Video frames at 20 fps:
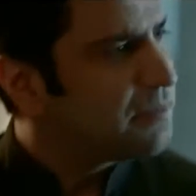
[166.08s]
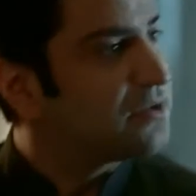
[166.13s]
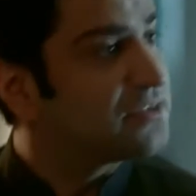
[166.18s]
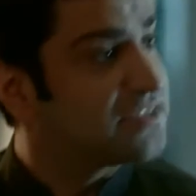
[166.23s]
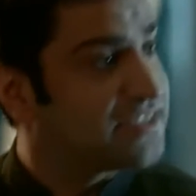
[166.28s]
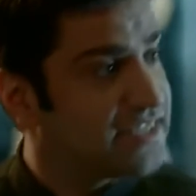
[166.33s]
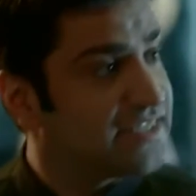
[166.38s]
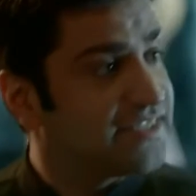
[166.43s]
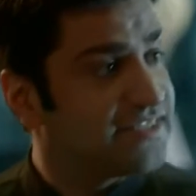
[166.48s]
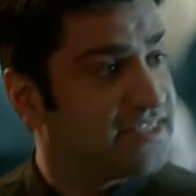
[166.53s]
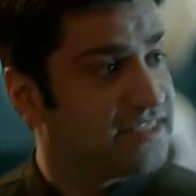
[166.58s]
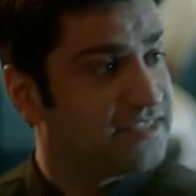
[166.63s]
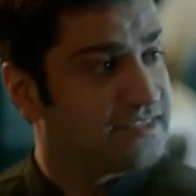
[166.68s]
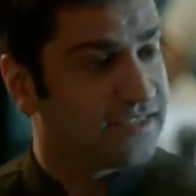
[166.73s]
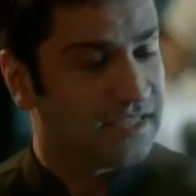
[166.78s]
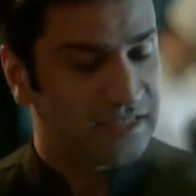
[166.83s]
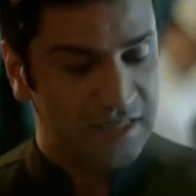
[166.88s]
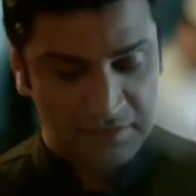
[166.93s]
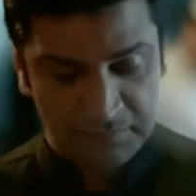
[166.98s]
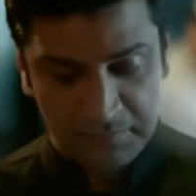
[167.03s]
been about 6
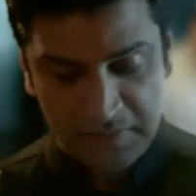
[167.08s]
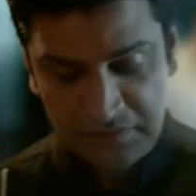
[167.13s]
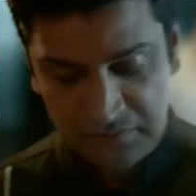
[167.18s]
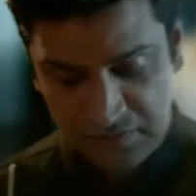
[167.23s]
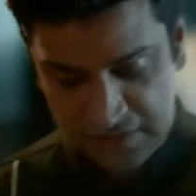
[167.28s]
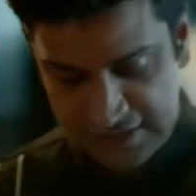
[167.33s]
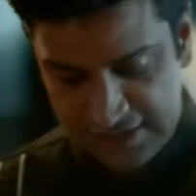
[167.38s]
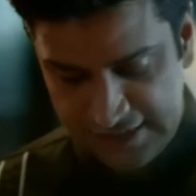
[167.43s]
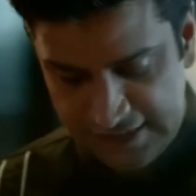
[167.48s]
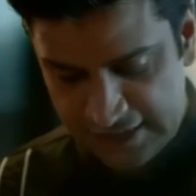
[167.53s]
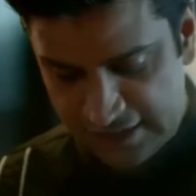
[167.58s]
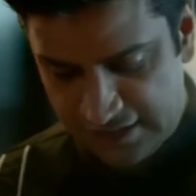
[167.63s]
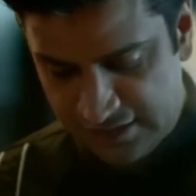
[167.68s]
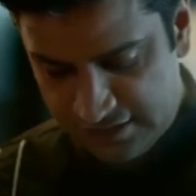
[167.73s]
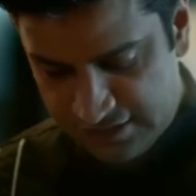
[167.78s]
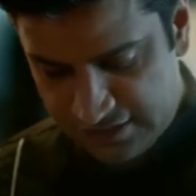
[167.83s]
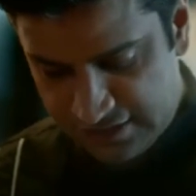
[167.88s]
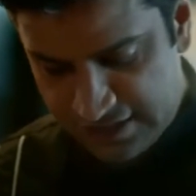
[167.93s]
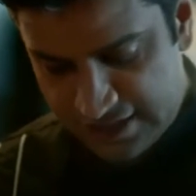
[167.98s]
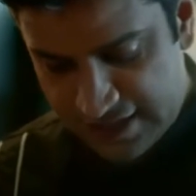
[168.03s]
years that I've been with
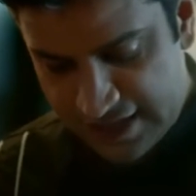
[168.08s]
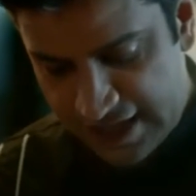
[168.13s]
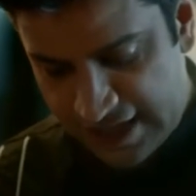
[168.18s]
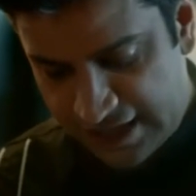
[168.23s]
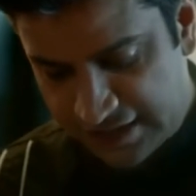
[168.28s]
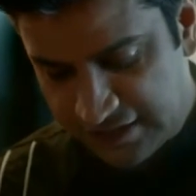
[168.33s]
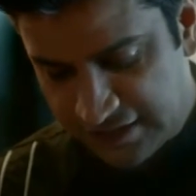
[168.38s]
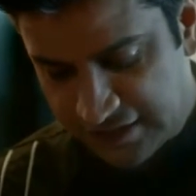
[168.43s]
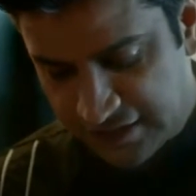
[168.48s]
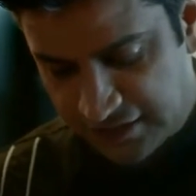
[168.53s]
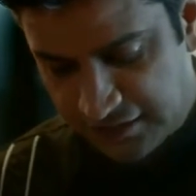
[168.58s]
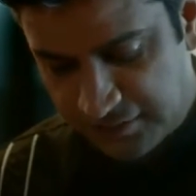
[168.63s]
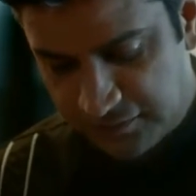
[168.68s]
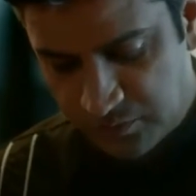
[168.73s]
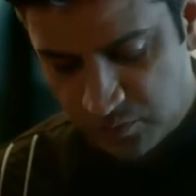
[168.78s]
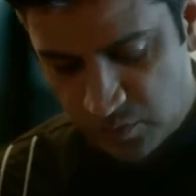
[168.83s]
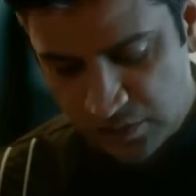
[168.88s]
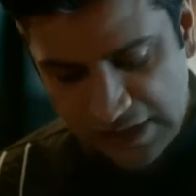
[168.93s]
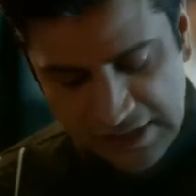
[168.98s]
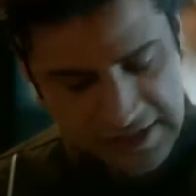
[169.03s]
Leela. And
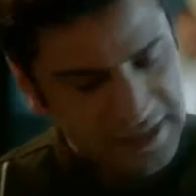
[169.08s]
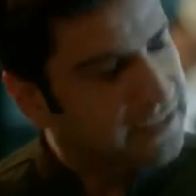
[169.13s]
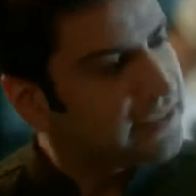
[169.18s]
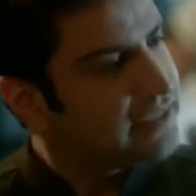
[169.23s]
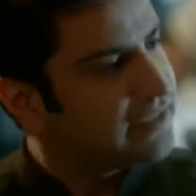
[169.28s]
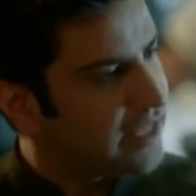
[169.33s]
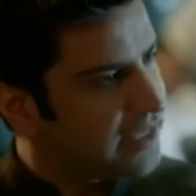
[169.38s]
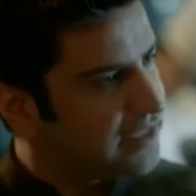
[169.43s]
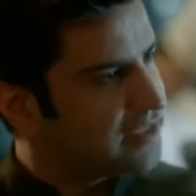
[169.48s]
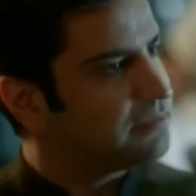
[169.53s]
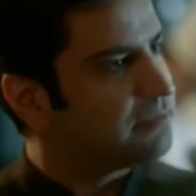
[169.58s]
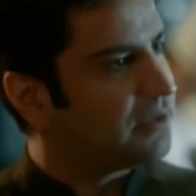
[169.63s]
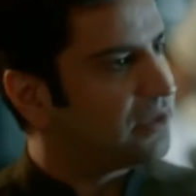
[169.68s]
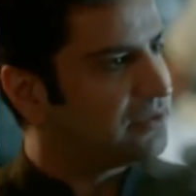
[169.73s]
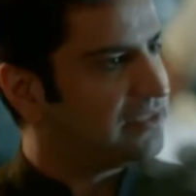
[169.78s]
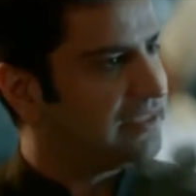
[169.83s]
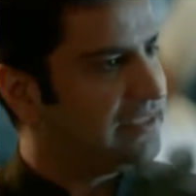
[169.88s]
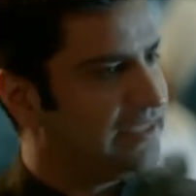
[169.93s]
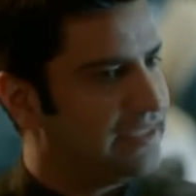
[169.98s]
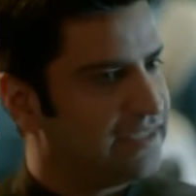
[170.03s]
what I really like
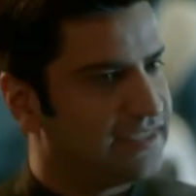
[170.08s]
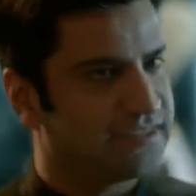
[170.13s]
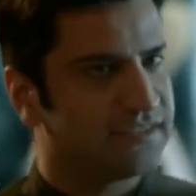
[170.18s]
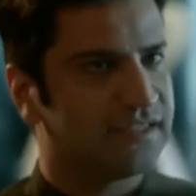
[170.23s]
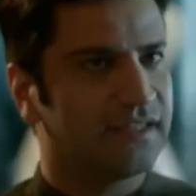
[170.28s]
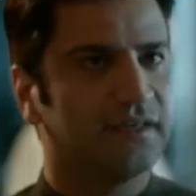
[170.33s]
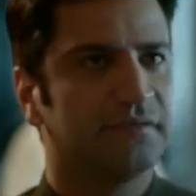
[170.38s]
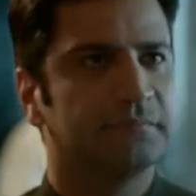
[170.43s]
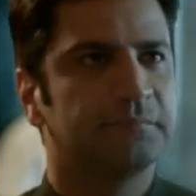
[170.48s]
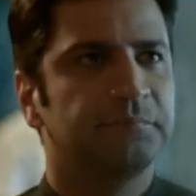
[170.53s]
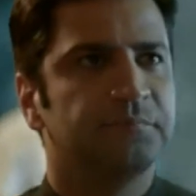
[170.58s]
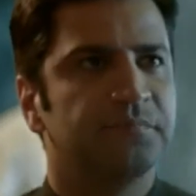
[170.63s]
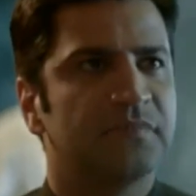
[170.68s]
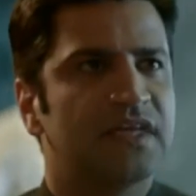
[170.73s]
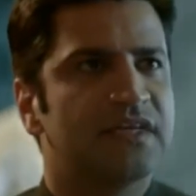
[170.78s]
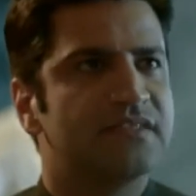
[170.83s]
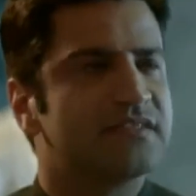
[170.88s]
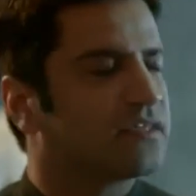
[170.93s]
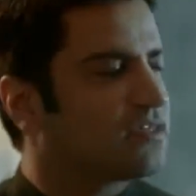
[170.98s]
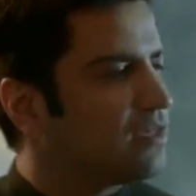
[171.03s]
about Leela is that
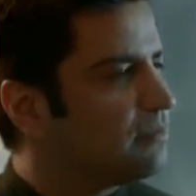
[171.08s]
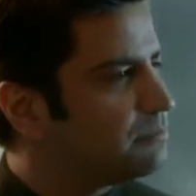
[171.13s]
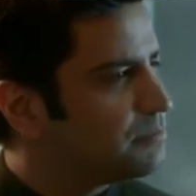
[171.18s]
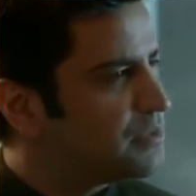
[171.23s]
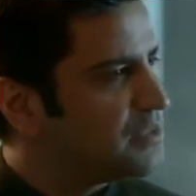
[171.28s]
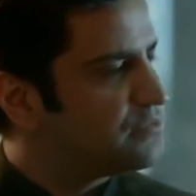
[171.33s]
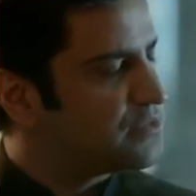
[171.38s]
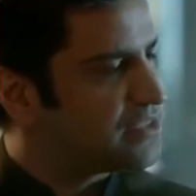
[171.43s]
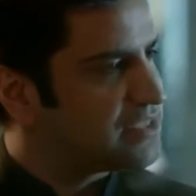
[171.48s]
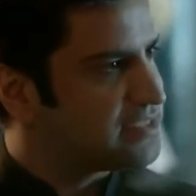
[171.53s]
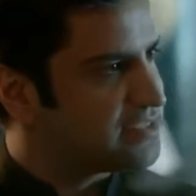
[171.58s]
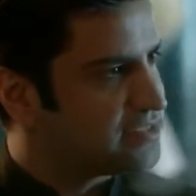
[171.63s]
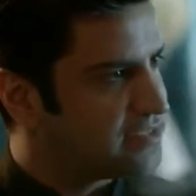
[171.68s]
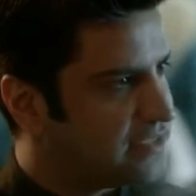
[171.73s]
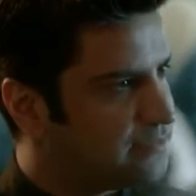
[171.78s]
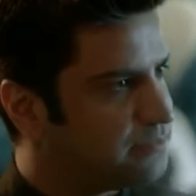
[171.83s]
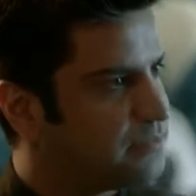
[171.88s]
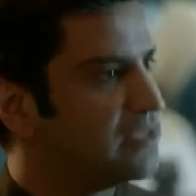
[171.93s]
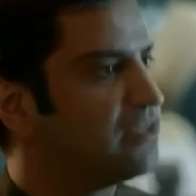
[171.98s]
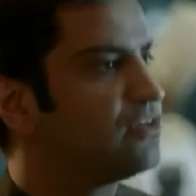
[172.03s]
it's a company which is
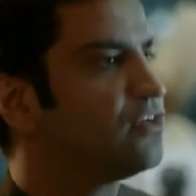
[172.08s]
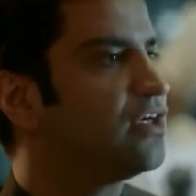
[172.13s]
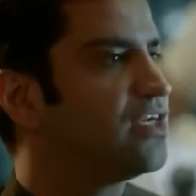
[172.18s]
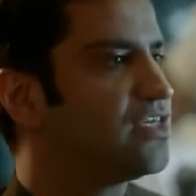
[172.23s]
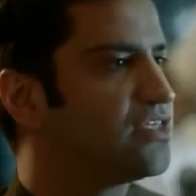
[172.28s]
steeped in